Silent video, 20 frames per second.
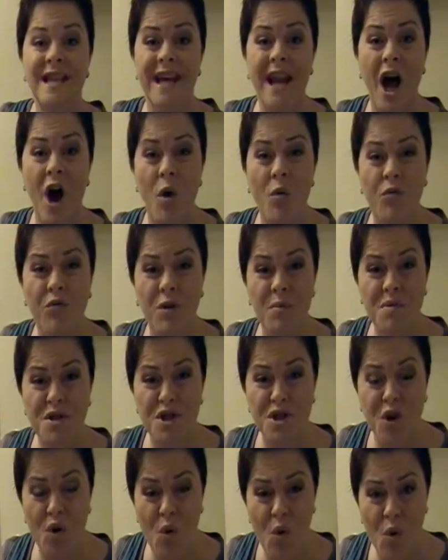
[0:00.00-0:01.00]
sent home from
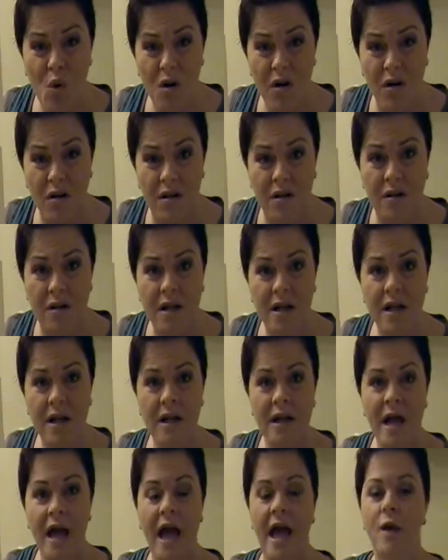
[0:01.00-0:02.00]
school.
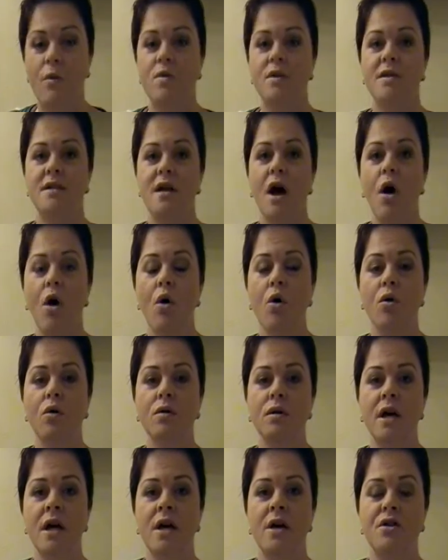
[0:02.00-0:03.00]
He was
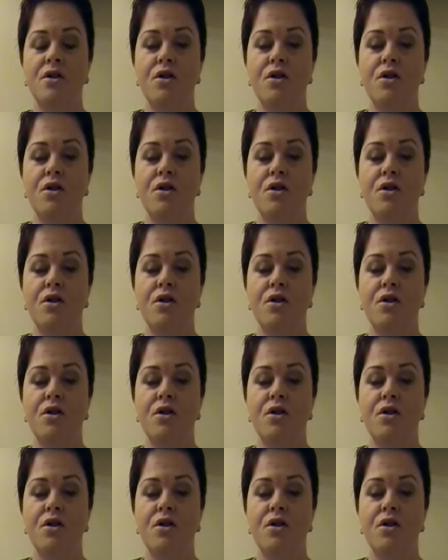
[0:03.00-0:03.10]
told